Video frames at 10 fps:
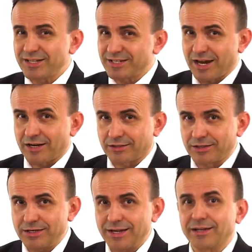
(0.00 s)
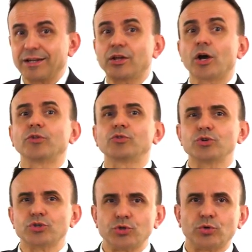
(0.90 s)
exactly and let
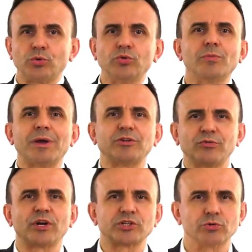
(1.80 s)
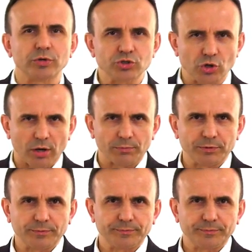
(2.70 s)
others do the manufacturing job.